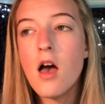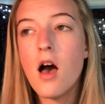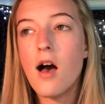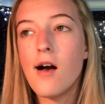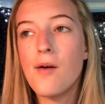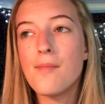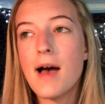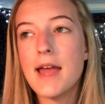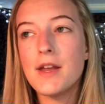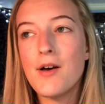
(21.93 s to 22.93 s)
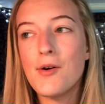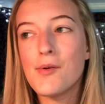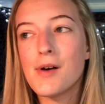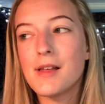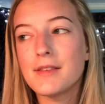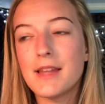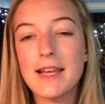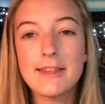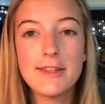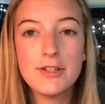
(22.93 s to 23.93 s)
I know
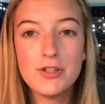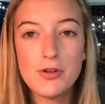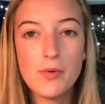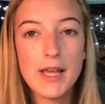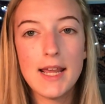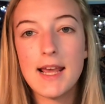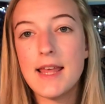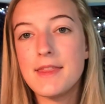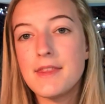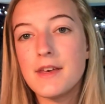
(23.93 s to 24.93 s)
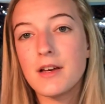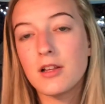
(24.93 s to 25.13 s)
like the Dewy and the